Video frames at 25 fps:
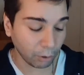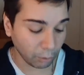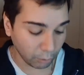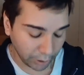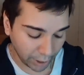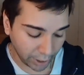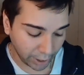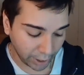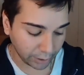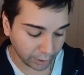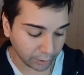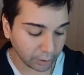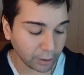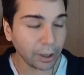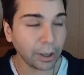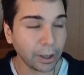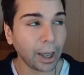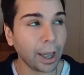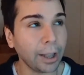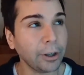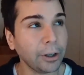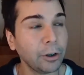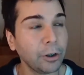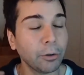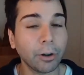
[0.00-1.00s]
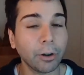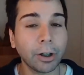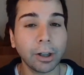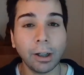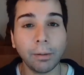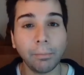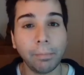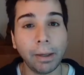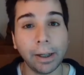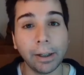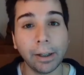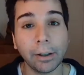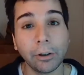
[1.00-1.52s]
okay, and you're going to
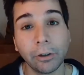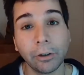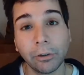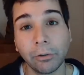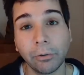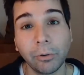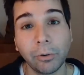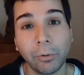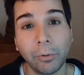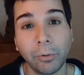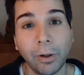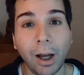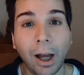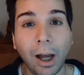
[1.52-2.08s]
make it through.